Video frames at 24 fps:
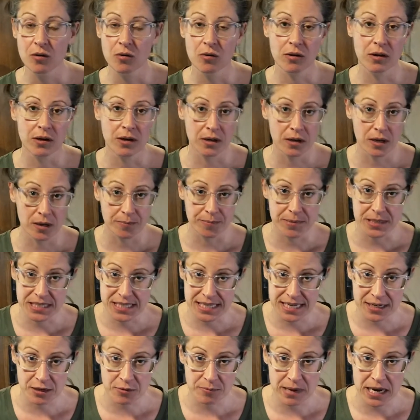or a
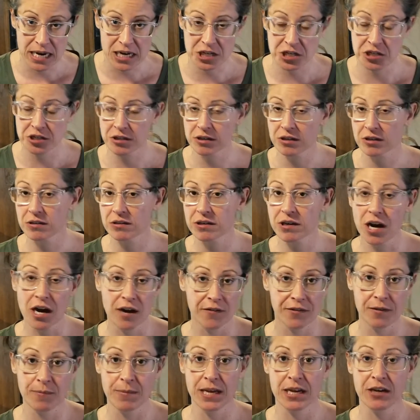potato masher,
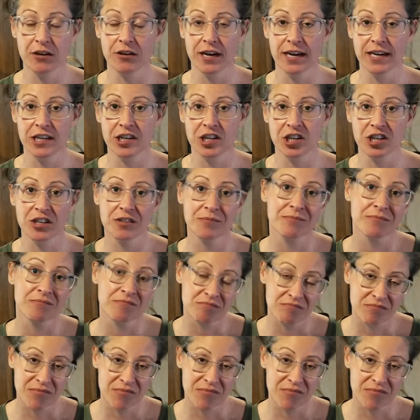coffee bean grinder,